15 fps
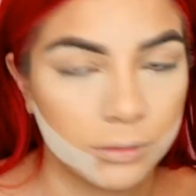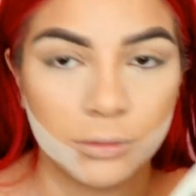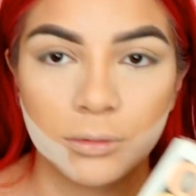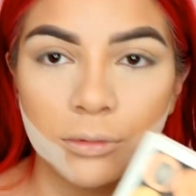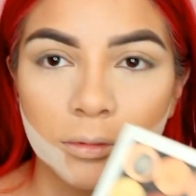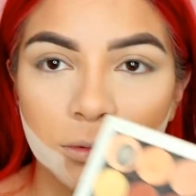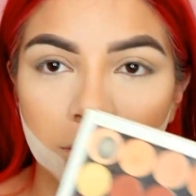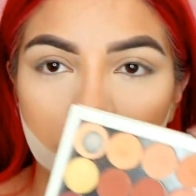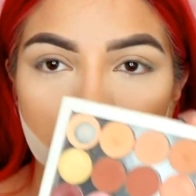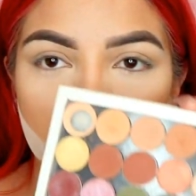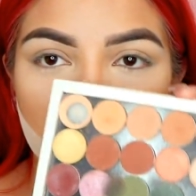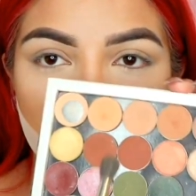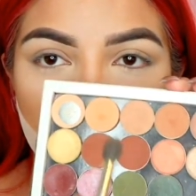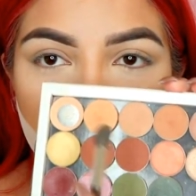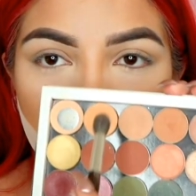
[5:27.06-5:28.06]

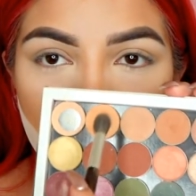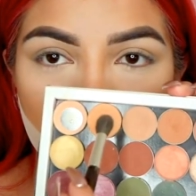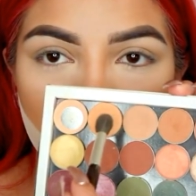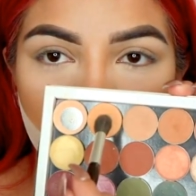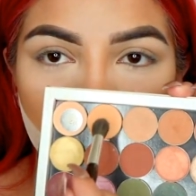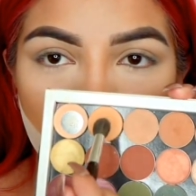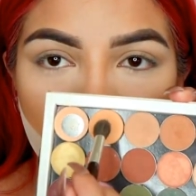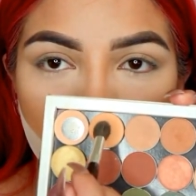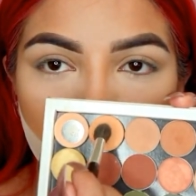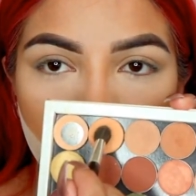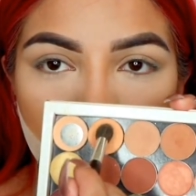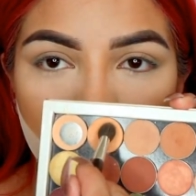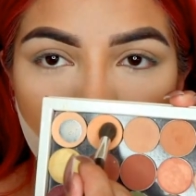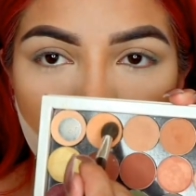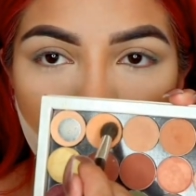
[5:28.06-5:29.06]
It's really easy to contour
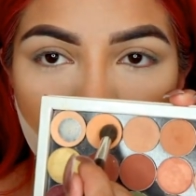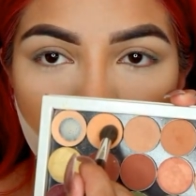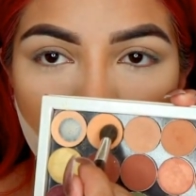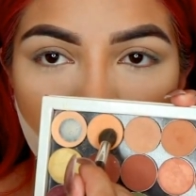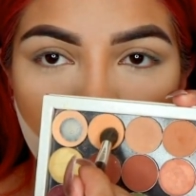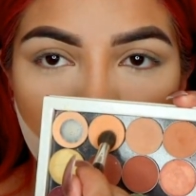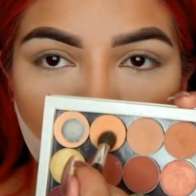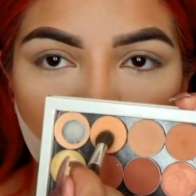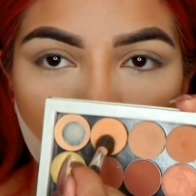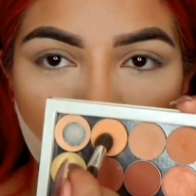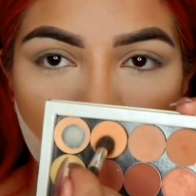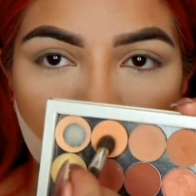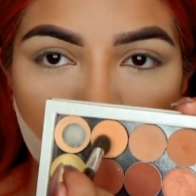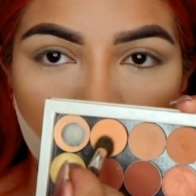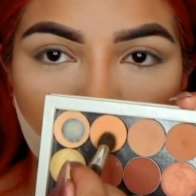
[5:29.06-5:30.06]
my nose.
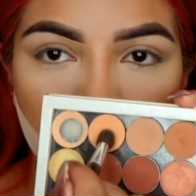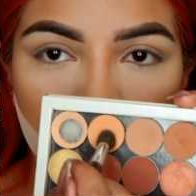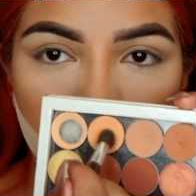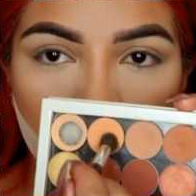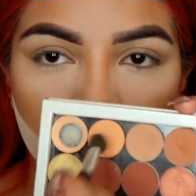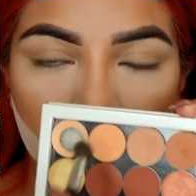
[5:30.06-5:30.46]
Okay, so now